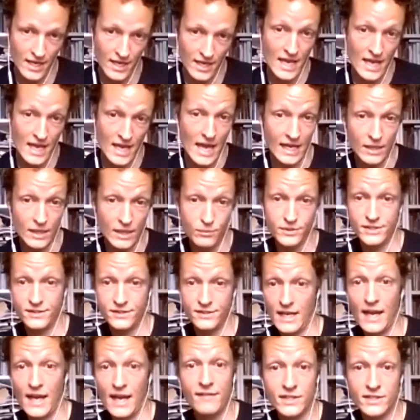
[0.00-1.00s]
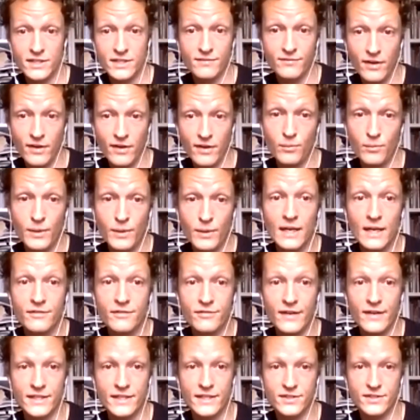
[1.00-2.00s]
And it was having some very real
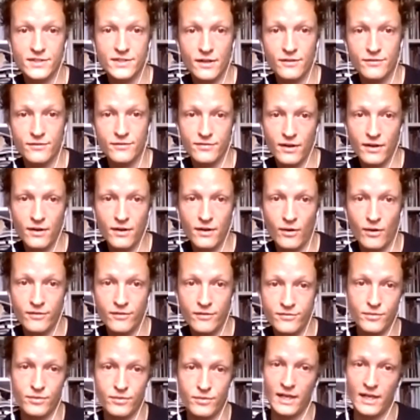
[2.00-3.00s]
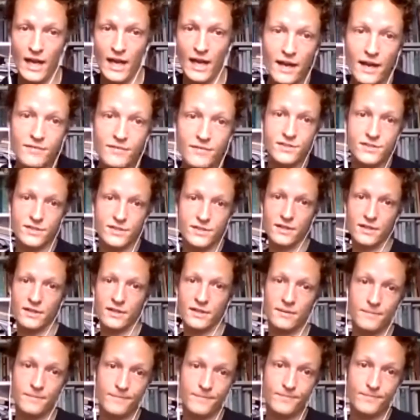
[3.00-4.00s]
effects of our off screen lives.
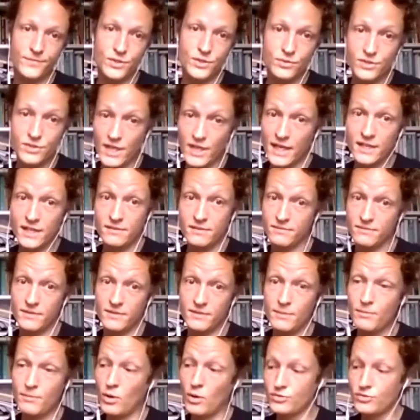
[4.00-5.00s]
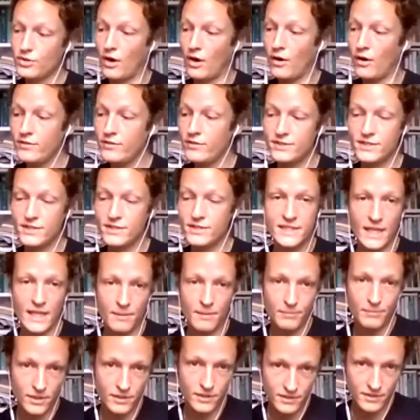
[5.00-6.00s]
To take the most obvious
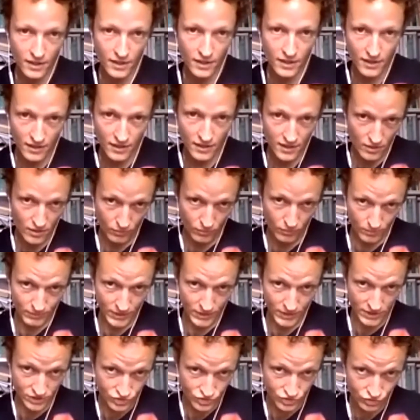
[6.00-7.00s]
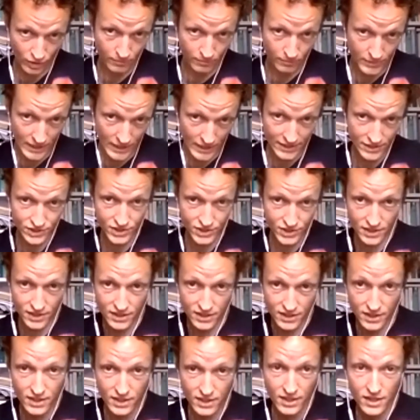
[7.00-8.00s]
example, would be the Trump election.
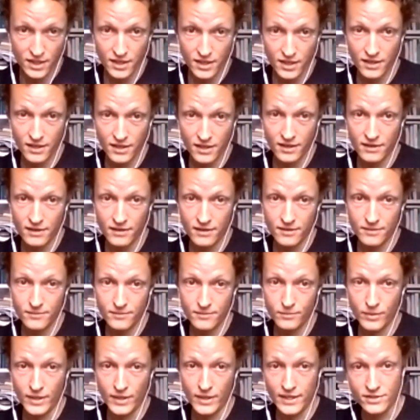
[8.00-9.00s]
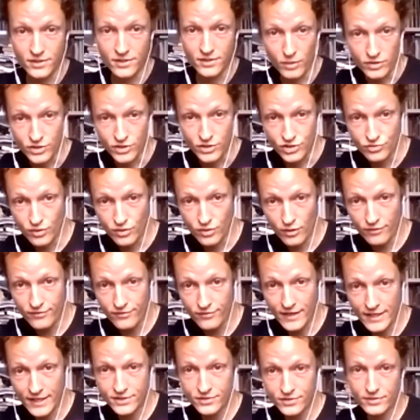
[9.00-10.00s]
We had the Russian troll
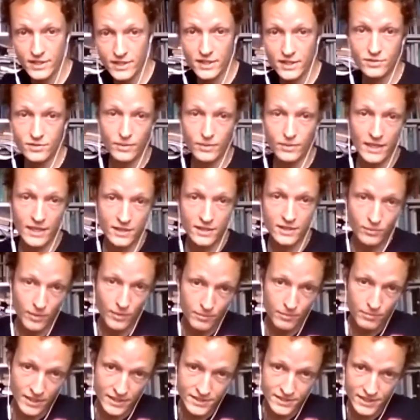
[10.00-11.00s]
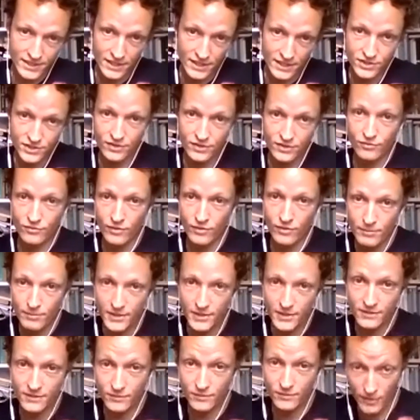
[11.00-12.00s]
factories, we had the weaponization of
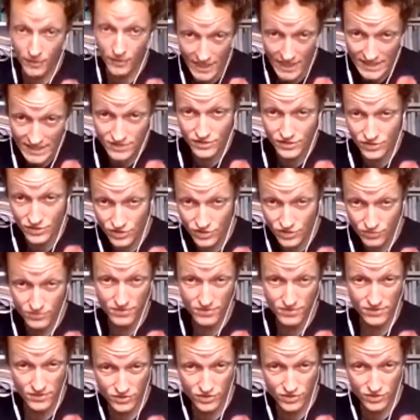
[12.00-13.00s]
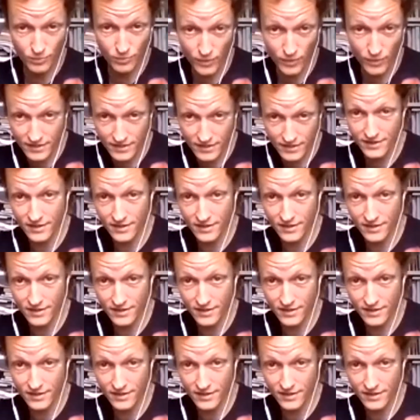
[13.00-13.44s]
Reddit to spread